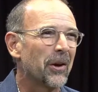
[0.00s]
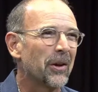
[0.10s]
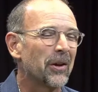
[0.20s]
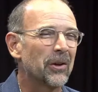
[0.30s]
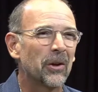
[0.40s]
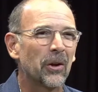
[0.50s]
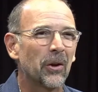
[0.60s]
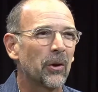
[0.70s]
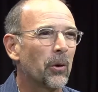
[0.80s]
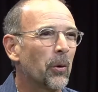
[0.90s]
you, you,
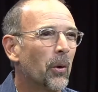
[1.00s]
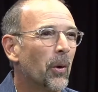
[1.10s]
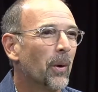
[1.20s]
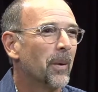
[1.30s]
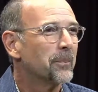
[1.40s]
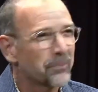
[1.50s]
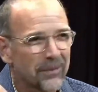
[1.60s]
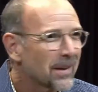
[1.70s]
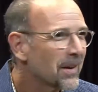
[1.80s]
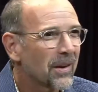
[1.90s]
you,
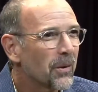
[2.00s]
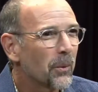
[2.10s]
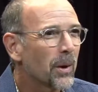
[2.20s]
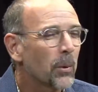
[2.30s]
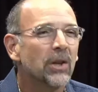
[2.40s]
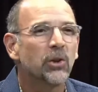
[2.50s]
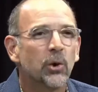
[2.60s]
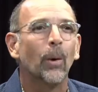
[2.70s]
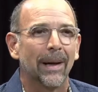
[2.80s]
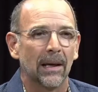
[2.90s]
what are we
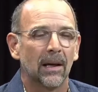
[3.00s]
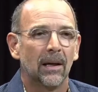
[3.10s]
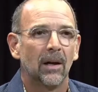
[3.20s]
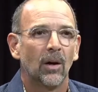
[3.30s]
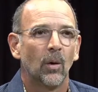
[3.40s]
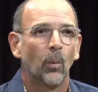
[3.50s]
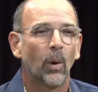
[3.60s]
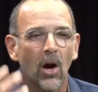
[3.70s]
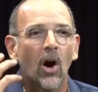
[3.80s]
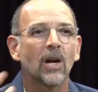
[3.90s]
doing?
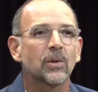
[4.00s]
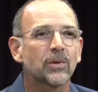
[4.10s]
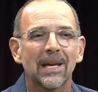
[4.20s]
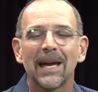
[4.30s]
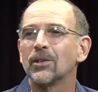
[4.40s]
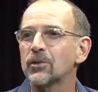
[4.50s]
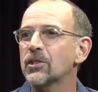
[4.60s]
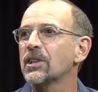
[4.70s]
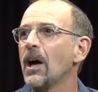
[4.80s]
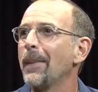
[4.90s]
What are you saying?
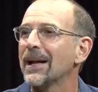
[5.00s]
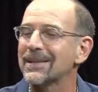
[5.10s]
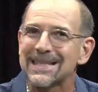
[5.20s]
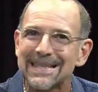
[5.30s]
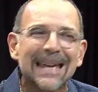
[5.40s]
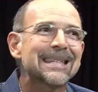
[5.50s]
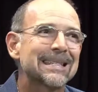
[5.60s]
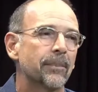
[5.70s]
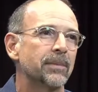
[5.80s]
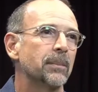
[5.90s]
Don't just come out and
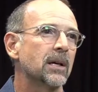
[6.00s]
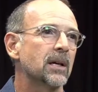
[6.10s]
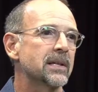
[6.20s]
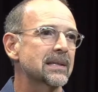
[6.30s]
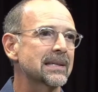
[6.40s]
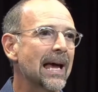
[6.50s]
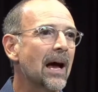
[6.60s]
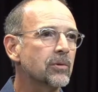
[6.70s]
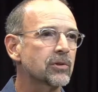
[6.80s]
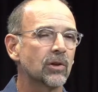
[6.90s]
say something because it
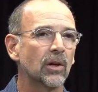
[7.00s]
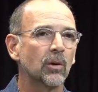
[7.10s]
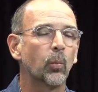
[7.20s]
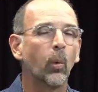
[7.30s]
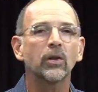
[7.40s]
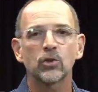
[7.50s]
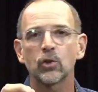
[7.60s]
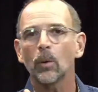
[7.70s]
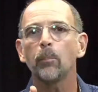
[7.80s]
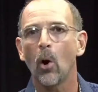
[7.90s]
sounds good.
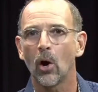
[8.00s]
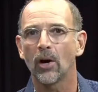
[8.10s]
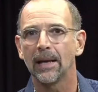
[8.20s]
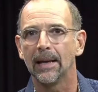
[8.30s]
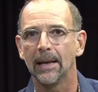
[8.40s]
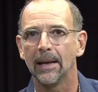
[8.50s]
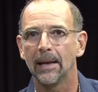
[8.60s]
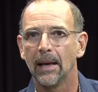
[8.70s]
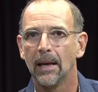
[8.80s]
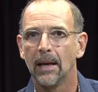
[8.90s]
What's your part in it?